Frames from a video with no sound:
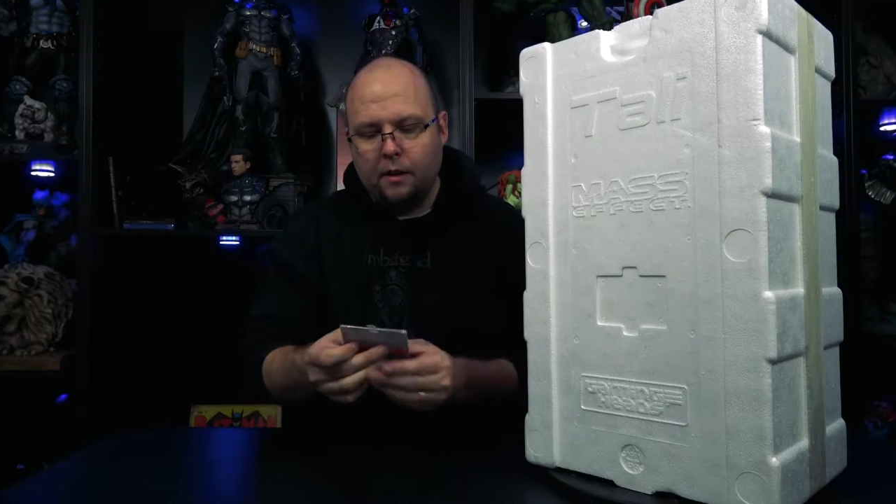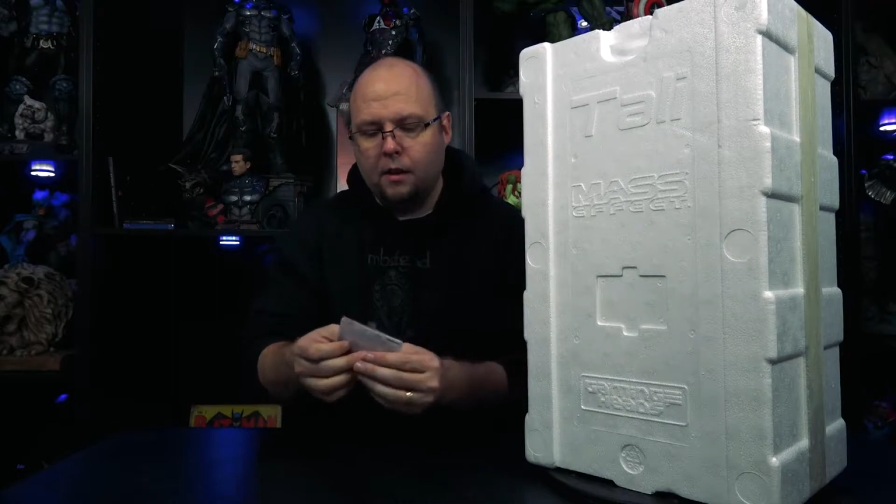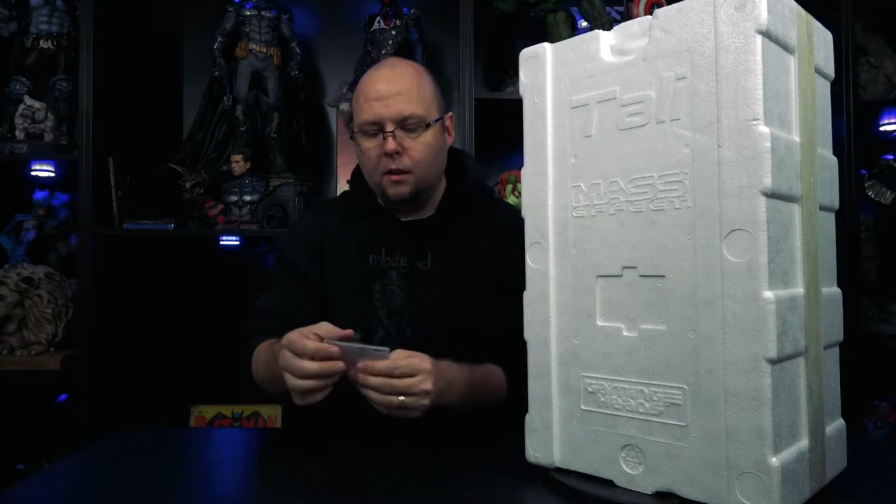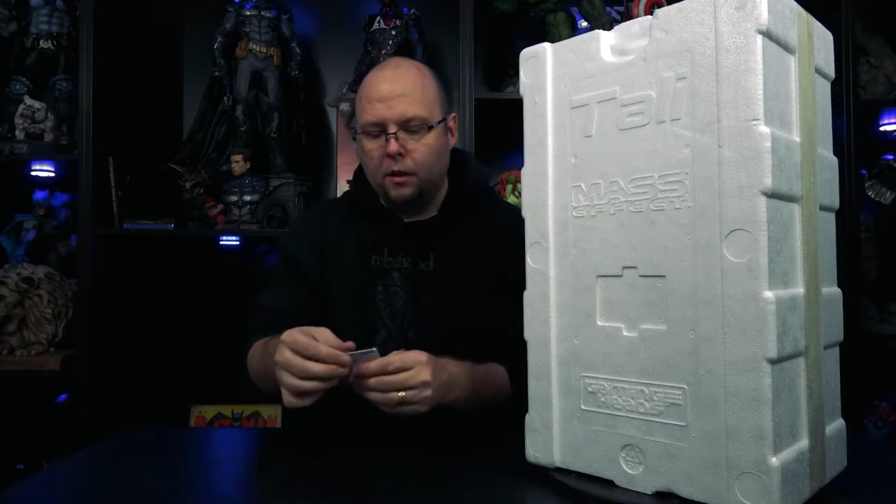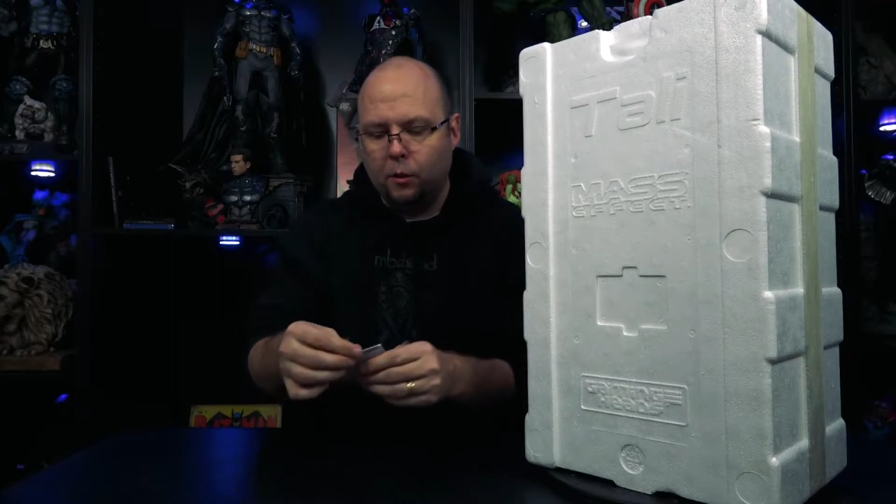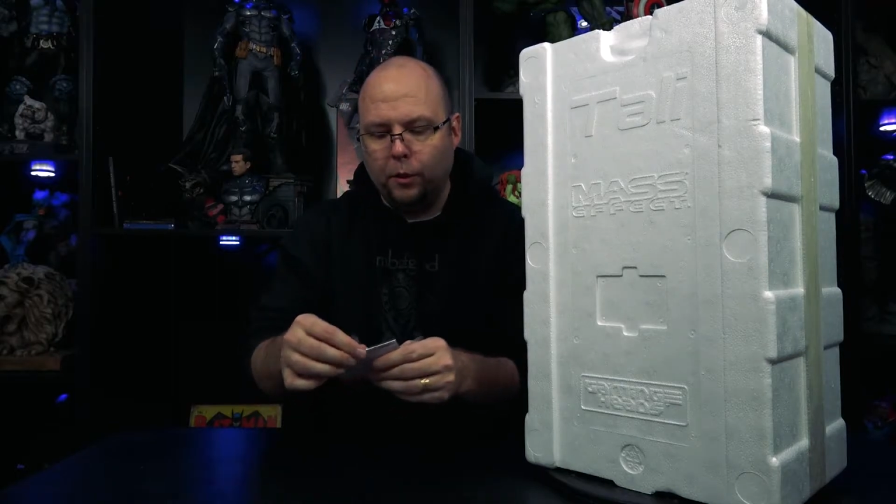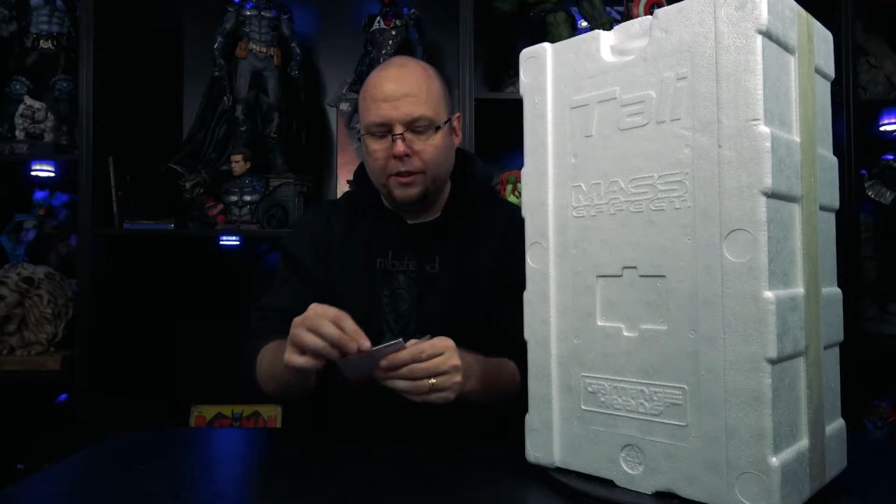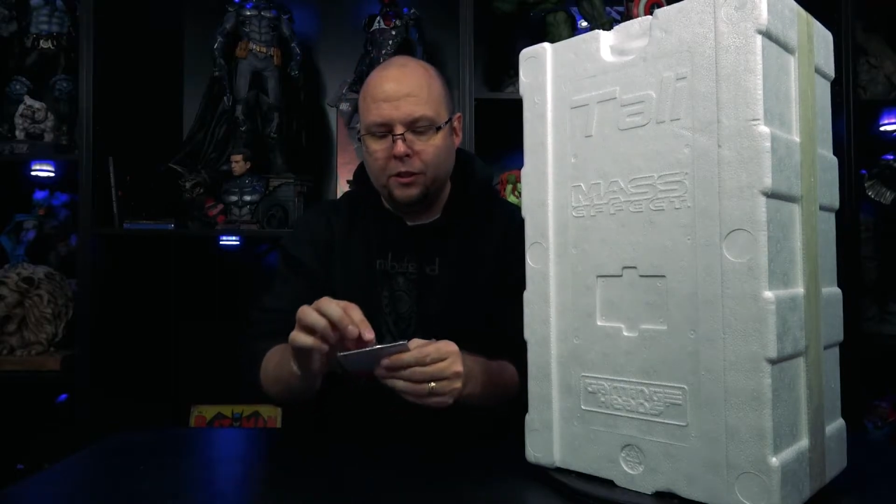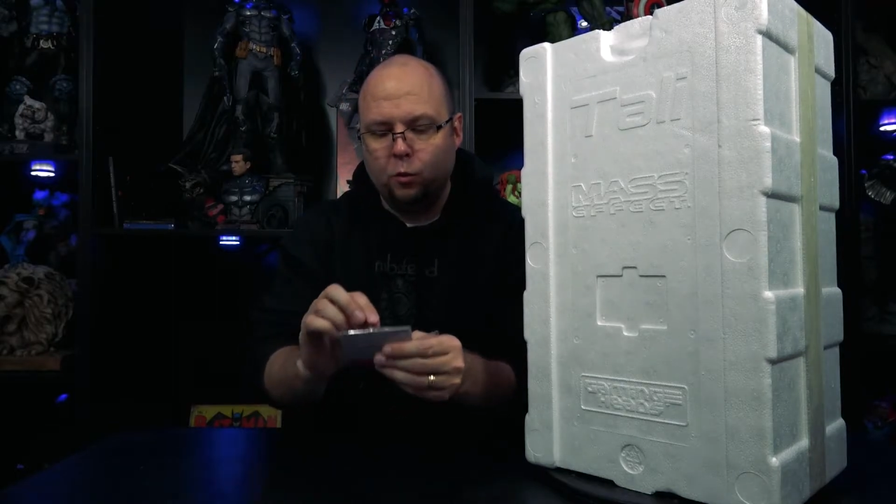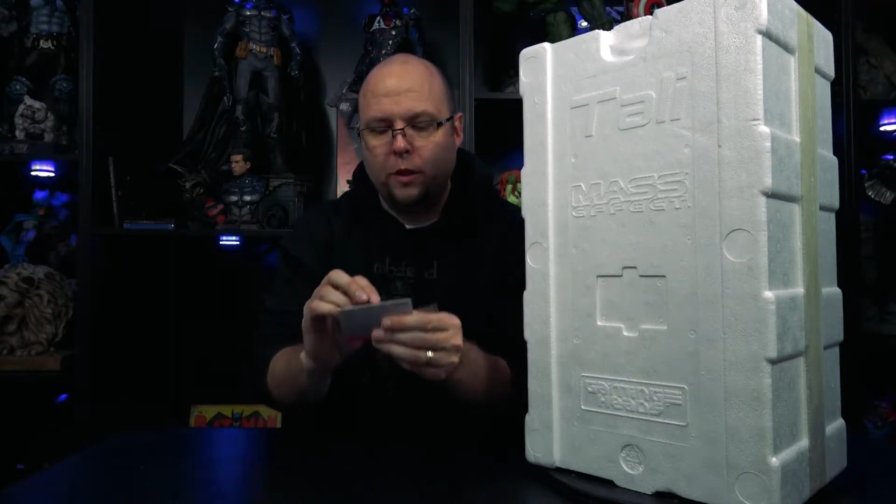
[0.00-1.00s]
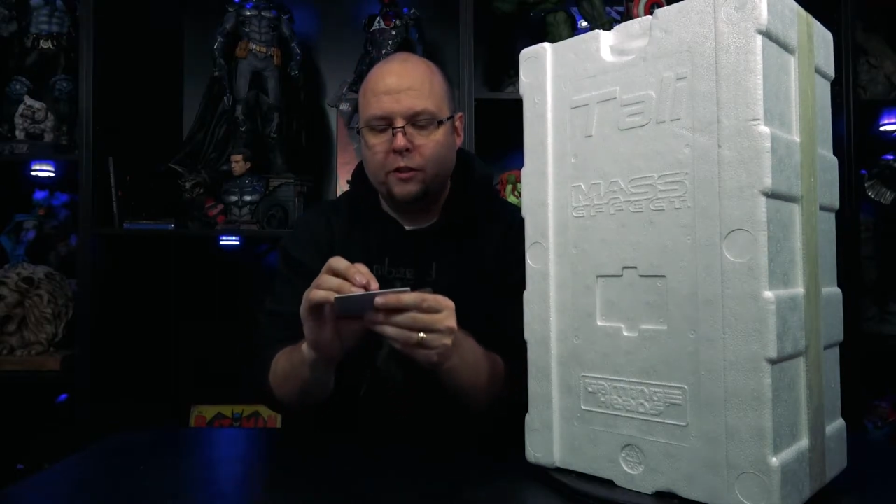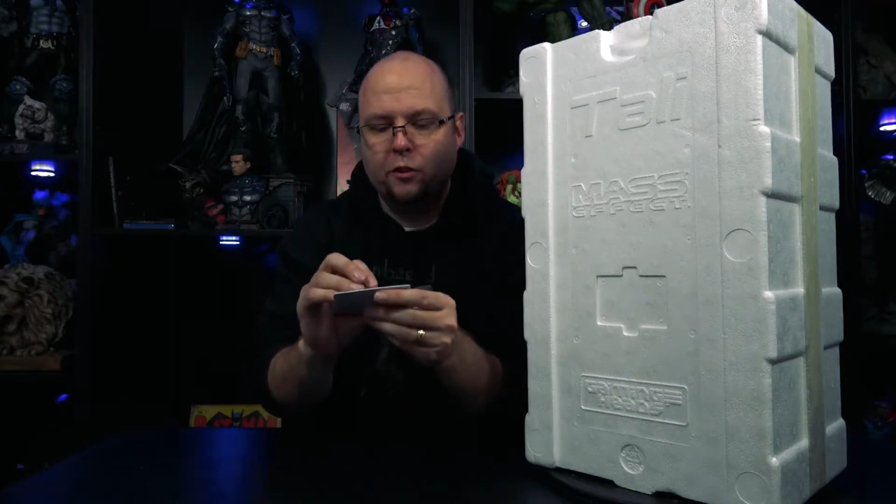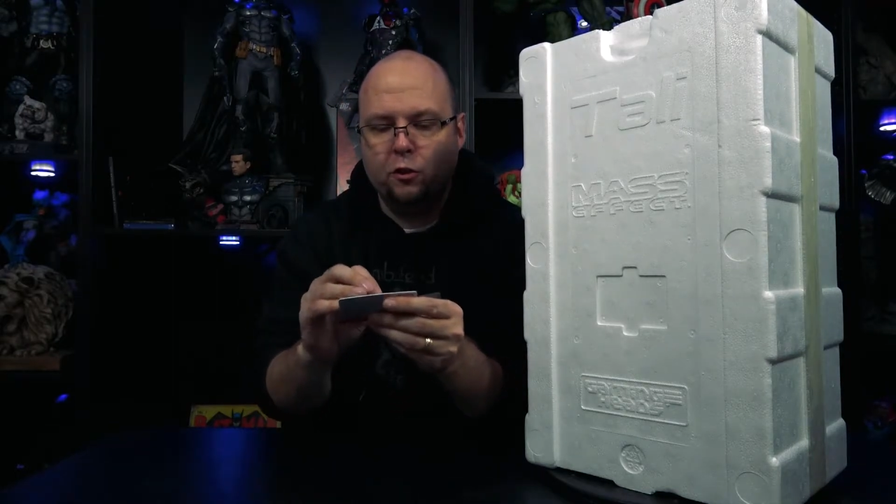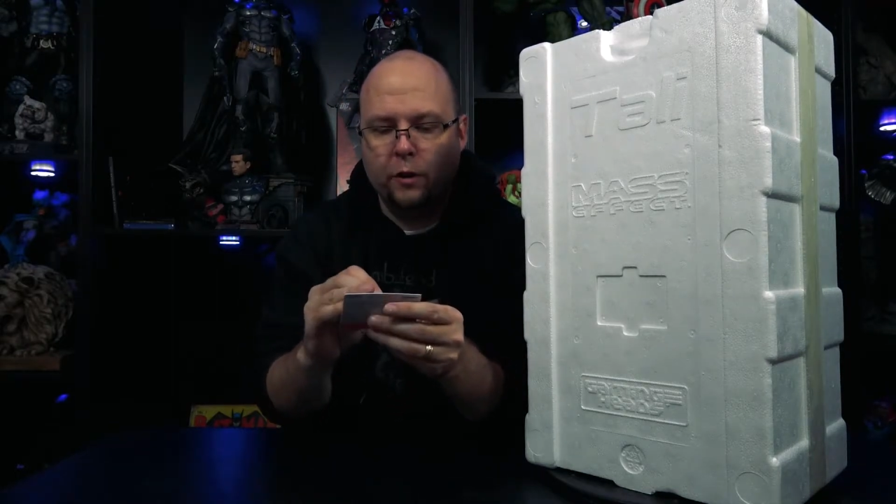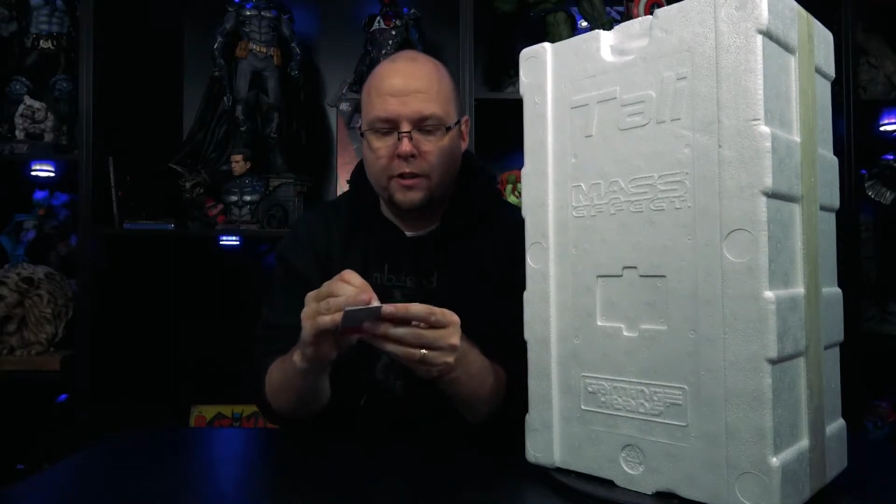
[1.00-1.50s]
Now, what this
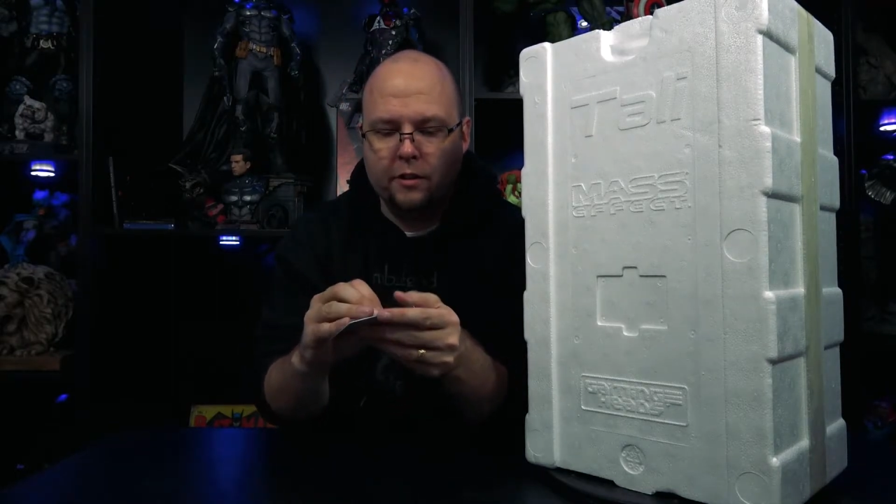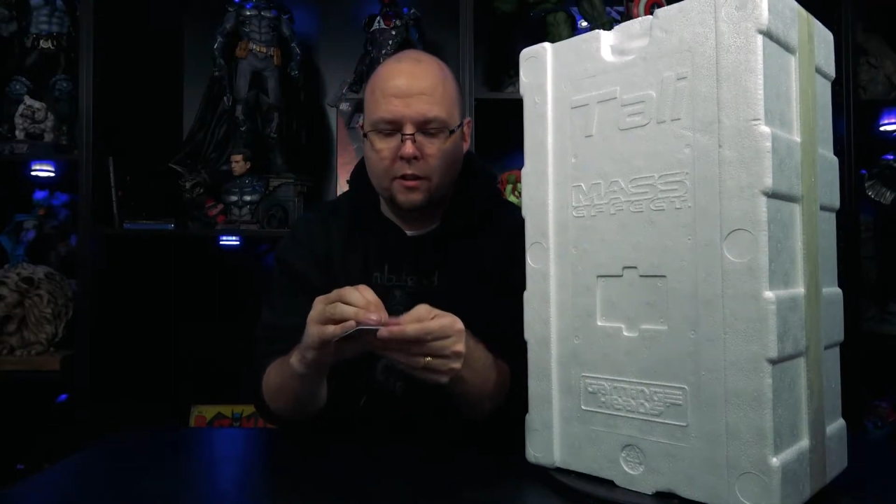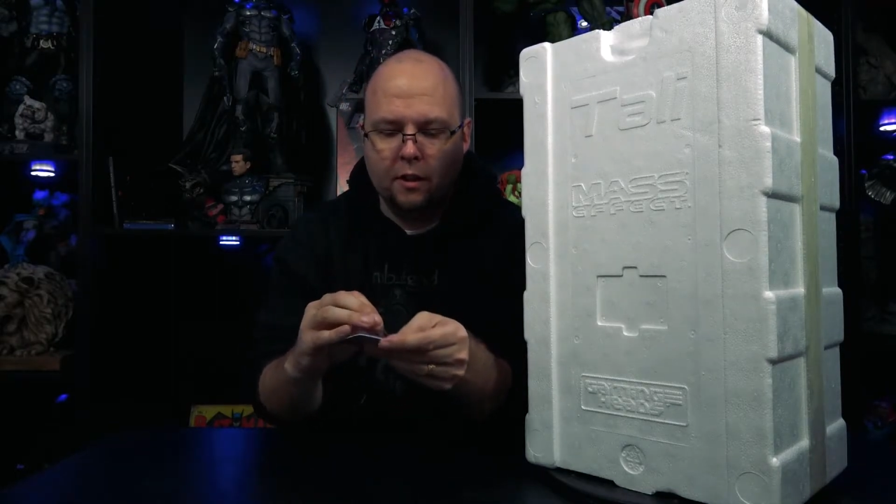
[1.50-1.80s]
registration